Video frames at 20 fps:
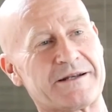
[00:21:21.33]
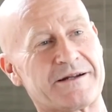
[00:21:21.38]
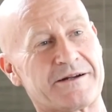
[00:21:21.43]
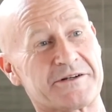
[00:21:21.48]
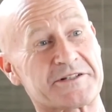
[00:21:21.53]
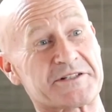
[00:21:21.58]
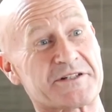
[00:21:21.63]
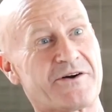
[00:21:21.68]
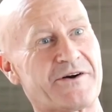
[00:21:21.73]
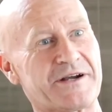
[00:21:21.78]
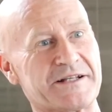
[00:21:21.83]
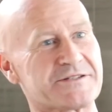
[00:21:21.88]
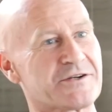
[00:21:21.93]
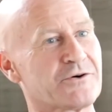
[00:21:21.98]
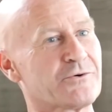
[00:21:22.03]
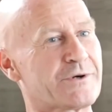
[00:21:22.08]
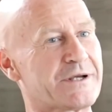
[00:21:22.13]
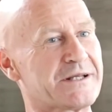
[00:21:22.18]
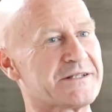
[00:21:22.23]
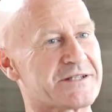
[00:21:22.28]
And I started
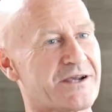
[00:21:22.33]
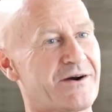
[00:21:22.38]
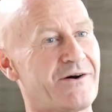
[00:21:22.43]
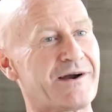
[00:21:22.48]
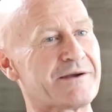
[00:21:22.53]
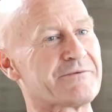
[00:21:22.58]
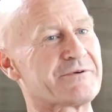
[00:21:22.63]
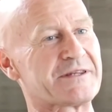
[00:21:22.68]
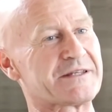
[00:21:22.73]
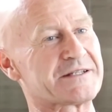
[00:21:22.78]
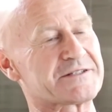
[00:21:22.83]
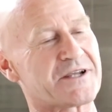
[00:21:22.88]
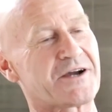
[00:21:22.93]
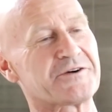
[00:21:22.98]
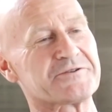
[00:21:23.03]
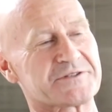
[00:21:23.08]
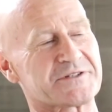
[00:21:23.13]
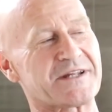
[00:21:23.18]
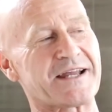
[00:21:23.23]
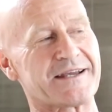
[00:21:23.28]
talking Thai with this
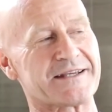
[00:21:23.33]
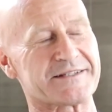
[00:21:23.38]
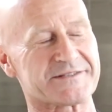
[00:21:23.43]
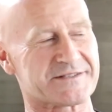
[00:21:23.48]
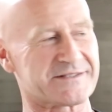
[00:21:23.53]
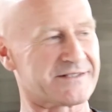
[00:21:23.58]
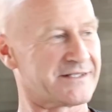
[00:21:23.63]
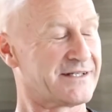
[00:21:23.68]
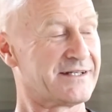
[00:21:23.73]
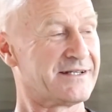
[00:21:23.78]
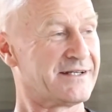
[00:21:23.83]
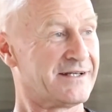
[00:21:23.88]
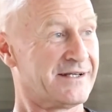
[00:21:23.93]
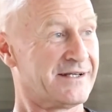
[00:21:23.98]
hostess.